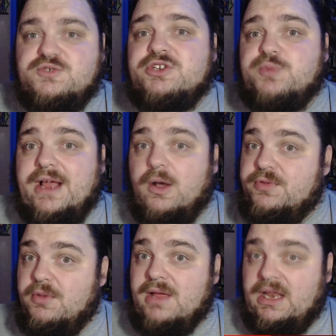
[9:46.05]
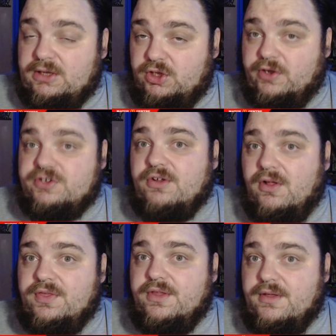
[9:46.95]
which would help them a lot
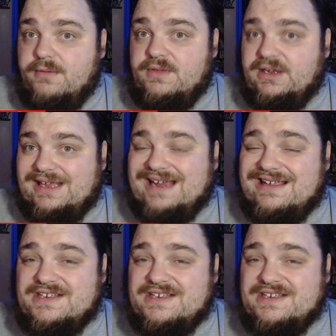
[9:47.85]
on the ladder,